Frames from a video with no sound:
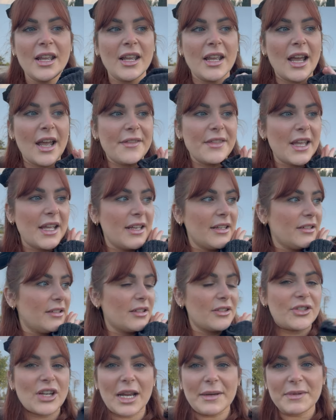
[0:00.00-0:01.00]
And then
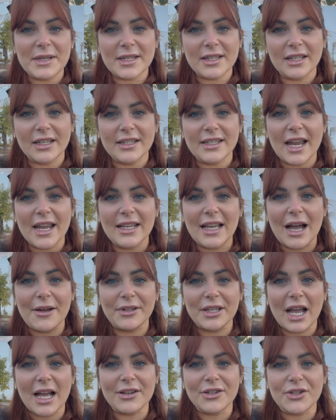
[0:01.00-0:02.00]
James is going to take out
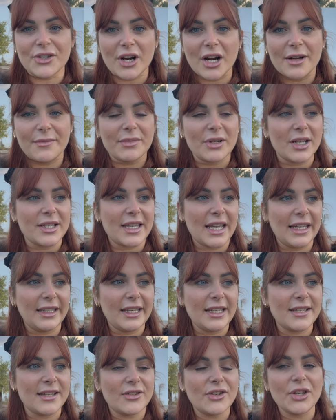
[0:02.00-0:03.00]
the Astra because he
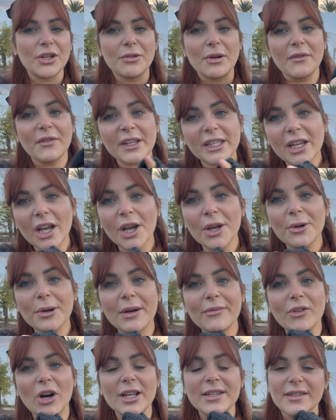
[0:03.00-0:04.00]
needs to do a video
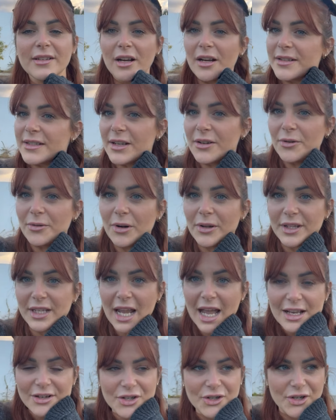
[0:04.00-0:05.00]
and write an article on the
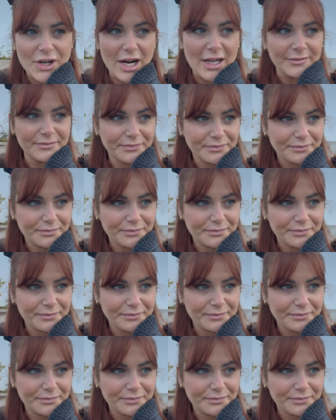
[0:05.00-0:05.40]
Astra.